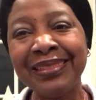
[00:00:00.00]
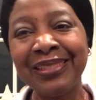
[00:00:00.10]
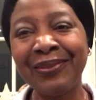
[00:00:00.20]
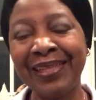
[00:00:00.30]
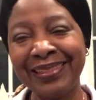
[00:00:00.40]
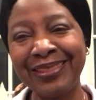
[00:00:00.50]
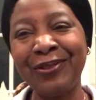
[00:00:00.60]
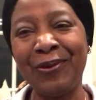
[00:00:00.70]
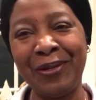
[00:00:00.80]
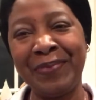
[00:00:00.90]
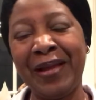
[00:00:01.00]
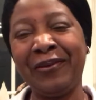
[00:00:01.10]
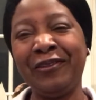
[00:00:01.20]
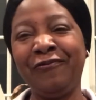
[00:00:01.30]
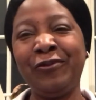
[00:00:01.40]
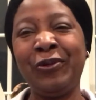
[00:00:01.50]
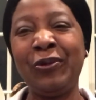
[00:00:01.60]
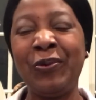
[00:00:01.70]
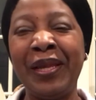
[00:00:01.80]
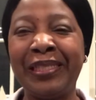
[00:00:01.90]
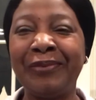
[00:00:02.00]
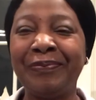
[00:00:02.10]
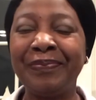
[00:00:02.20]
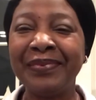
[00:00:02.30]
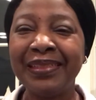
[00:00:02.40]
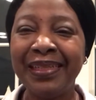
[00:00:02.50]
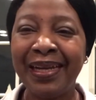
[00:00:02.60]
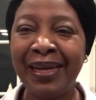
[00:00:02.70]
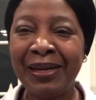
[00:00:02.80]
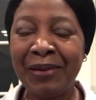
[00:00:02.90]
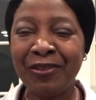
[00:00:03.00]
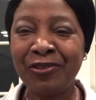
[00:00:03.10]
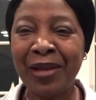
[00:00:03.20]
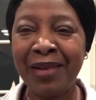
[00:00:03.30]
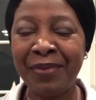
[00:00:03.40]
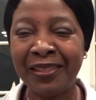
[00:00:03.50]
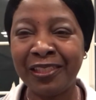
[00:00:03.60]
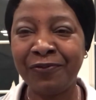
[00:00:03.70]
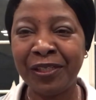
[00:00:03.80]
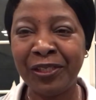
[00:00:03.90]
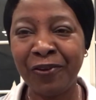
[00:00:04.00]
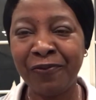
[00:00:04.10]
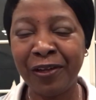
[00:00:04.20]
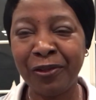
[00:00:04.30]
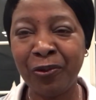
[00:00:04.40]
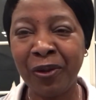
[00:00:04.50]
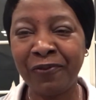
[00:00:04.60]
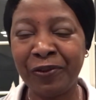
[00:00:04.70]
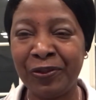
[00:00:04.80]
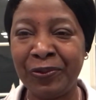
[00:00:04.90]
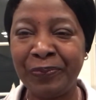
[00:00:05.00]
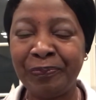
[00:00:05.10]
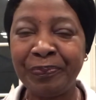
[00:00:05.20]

So let's talk about it real quick. I'll try to make this video very quick for you.